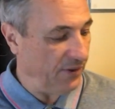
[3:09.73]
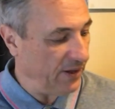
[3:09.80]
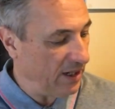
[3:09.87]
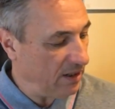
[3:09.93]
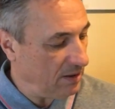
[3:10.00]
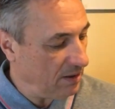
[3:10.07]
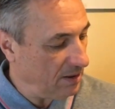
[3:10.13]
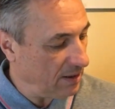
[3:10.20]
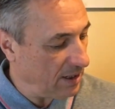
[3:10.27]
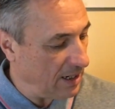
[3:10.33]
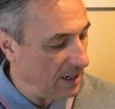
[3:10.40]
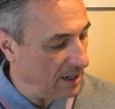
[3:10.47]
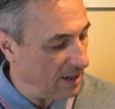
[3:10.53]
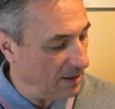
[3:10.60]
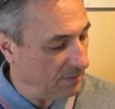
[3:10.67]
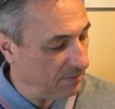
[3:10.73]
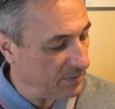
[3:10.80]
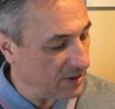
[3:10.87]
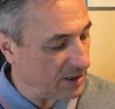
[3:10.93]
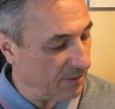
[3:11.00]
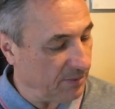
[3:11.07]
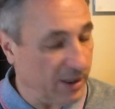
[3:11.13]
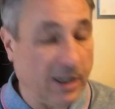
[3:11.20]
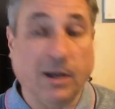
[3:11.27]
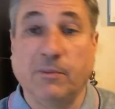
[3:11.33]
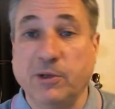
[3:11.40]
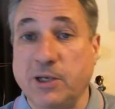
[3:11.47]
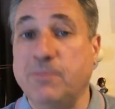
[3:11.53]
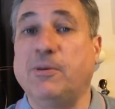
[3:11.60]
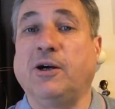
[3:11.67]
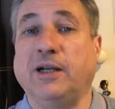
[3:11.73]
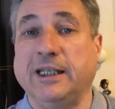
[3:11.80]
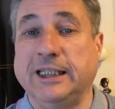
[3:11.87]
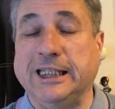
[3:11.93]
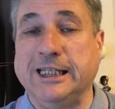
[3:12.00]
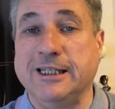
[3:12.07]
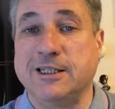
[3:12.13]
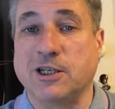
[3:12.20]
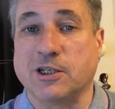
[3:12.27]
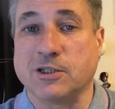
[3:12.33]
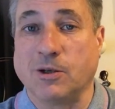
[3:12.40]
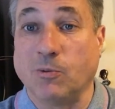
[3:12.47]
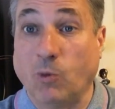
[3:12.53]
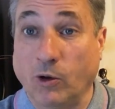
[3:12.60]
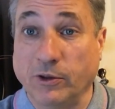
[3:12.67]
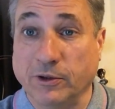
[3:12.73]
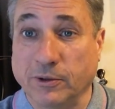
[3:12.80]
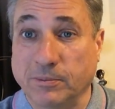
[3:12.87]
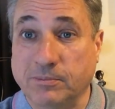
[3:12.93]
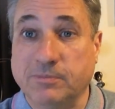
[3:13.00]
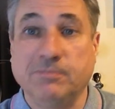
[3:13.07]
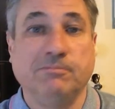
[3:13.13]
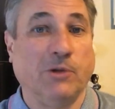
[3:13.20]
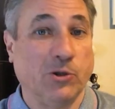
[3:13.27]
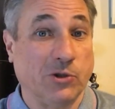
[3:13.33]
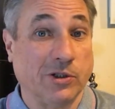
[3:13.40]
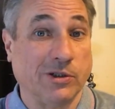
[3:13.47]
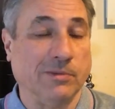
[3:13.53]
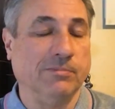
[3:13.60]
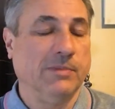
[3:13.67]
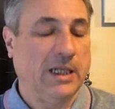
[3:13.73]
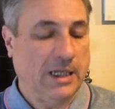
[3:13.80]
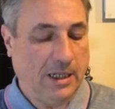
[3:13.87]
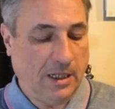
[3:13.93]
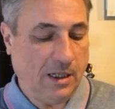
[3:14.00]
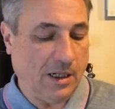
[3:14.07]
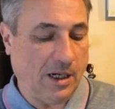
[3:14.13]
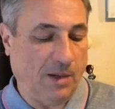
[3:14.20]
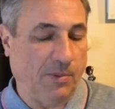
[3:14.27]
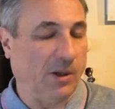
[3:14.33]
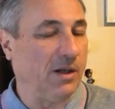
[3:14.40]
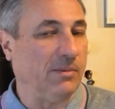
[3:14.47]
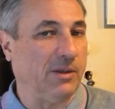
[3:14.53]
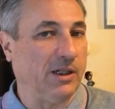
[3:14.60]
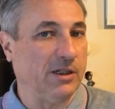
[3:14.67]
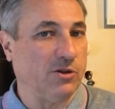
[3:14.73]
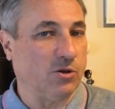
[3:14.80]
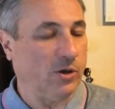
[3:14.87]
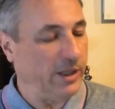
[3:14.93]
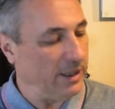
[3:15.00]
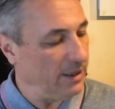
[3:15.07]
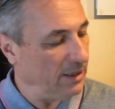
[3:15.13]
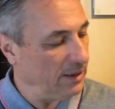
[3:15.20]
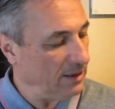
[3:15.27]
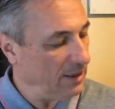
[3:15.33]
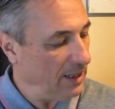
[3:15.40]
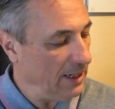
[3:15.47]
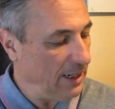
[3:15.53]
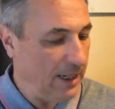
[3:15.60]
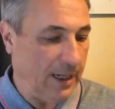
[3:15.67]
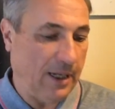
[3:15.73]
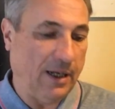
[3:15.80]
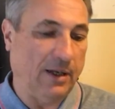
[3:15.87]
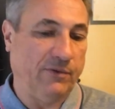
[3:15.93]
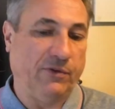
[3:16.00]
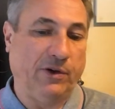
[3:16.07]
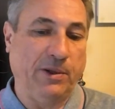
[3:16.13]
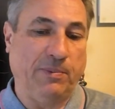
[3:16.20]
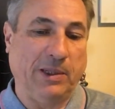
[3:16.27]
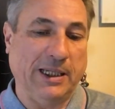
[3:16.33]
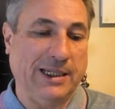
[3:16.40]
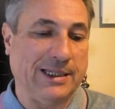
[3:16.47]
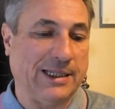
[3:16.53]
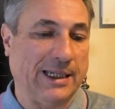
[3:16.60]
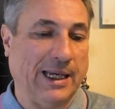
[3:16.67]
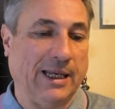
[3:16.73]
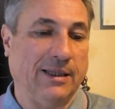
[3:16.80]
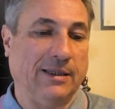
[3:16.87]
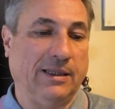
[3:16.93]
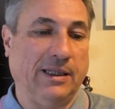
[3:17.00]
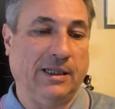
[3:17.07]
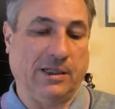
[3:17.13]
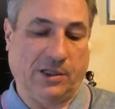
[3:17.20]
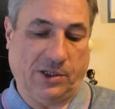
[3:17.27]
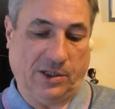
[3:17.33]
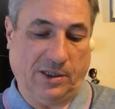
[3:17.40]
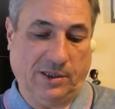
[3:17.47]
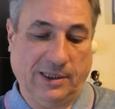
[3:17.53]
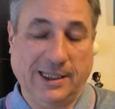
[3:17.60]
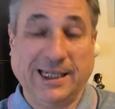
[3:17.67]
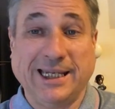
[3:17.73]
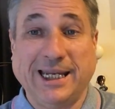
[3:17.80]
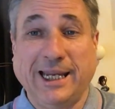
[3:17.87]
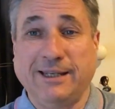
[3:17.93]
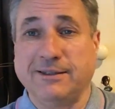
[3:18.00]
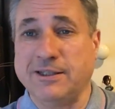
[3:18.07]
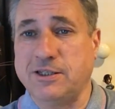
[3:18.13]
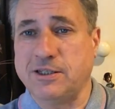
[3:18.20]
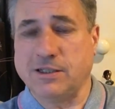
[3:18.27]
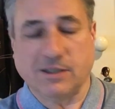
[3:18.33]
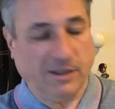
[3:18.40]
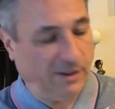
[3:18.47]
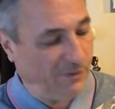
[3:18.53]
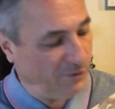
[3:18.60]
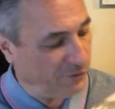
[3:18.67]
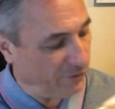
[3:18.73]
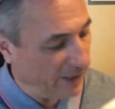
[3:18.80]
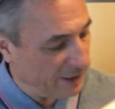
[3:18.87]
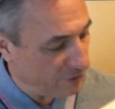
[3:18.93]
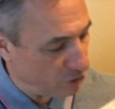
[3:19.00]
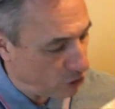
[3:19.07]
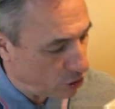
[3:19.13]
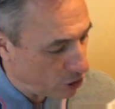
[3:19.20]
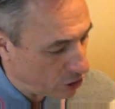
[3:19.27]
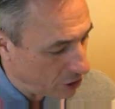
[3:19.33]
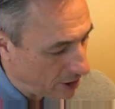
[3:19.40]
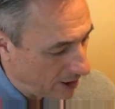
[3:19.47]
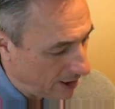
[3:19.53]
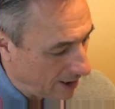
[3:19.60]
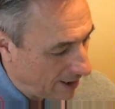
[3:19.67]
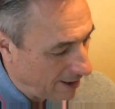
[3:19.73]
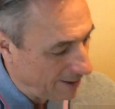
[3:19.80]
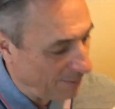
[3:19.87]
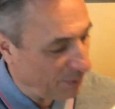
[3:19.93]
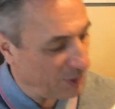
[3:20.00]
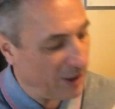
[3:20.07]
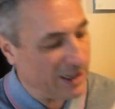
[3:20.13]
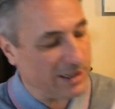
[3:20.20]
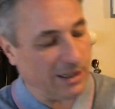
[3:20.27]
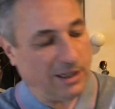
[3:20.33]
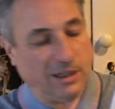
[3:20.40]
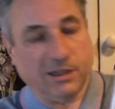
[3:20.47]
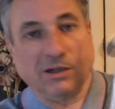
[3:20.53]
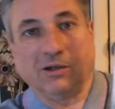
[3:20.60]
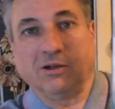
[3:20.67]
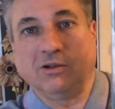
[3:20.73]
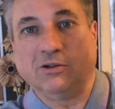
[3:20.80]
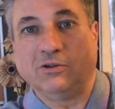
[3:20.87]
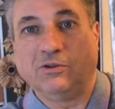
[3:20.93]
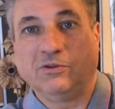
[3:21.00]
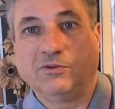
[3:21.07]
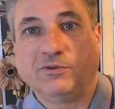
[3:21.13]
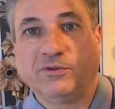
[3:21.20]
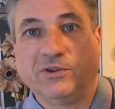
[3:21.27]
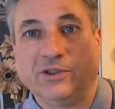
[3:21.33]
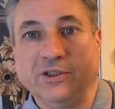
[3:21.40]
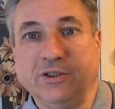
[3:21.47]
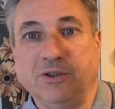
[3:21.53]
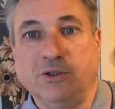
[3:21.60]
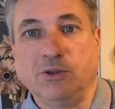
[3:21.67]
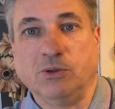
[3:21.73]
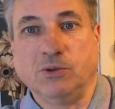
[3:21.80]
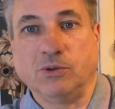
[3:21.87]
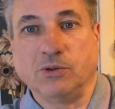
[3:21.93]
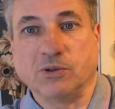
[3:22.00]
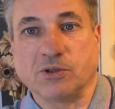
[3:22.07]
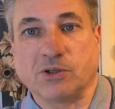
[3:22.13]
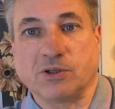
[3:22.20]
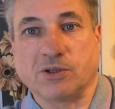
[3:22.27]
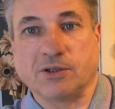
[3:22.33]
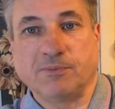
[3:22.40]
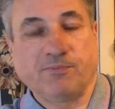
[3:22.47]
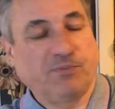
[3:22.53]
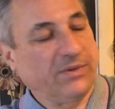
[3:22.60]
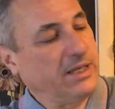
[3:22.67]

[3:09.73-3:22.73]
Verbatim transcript: then something, I'm only buying these because I want them, most of them. A couple I might trade in. Very pleased to get this, and again this is a French pressing of the Doors.